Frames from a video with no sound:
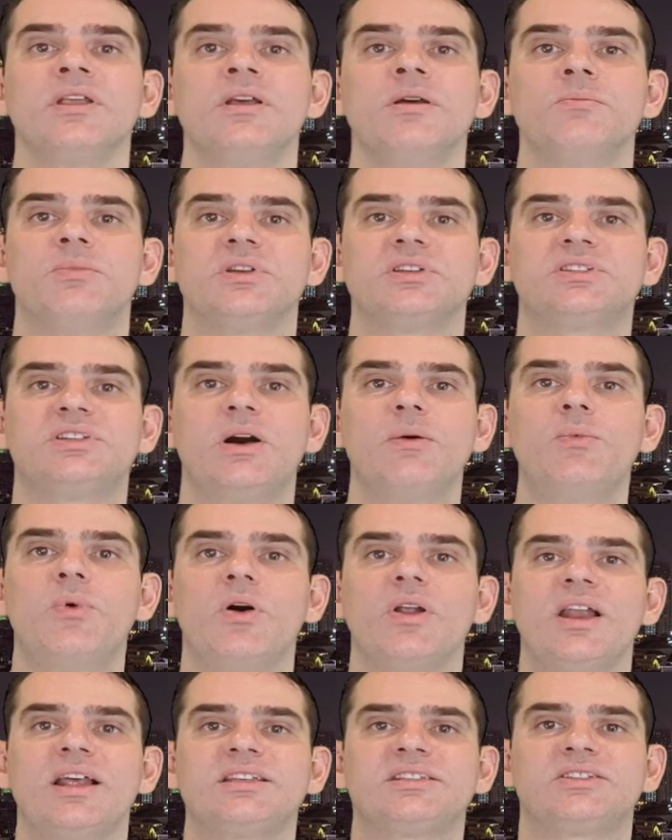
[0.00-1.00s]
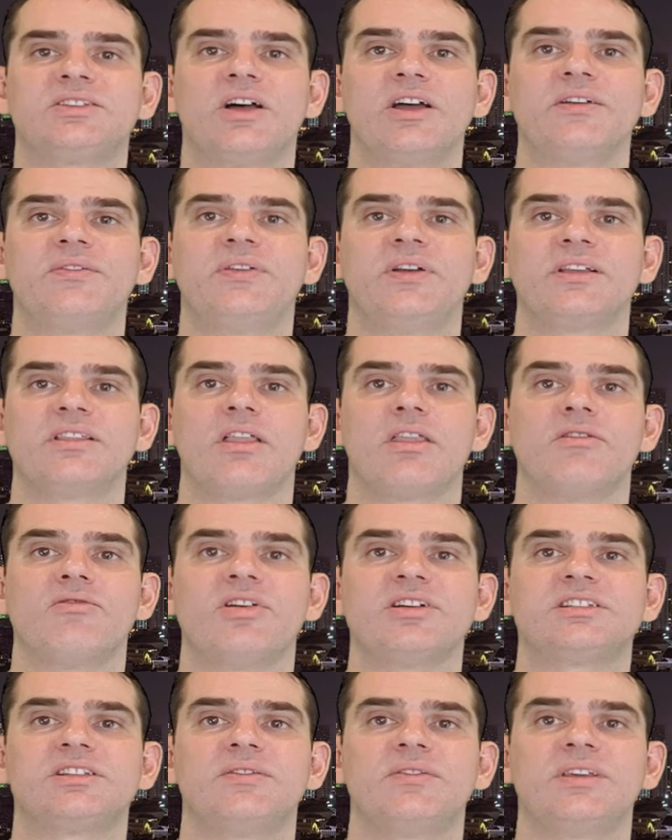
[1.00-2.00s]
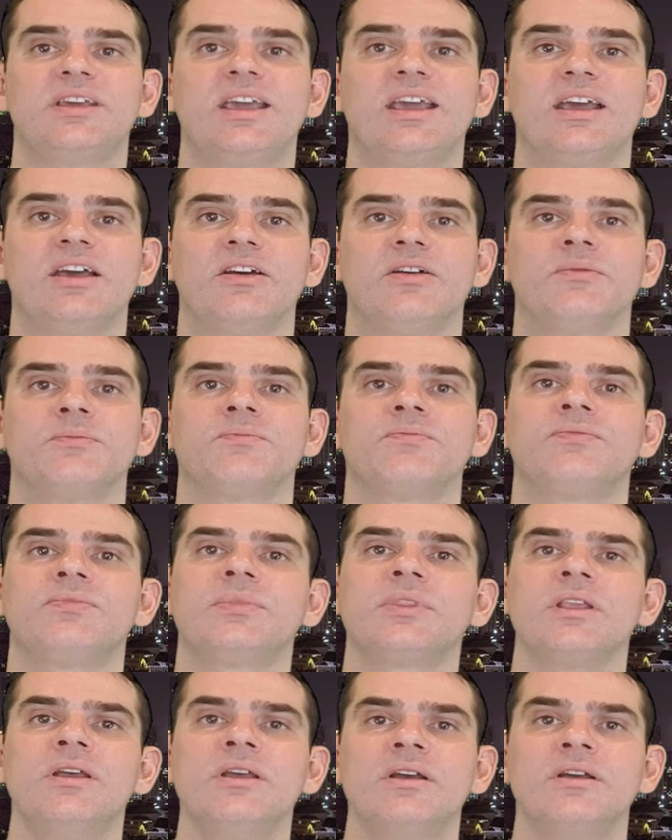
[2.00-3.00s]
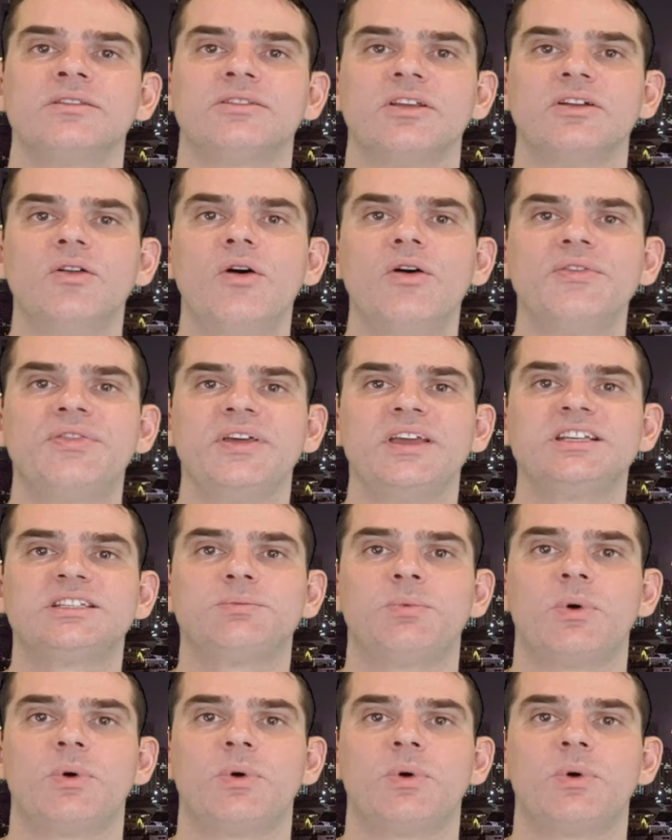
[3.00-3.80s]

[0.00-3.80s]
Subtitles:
but somewhat less stifling than the rest of the year. The northeast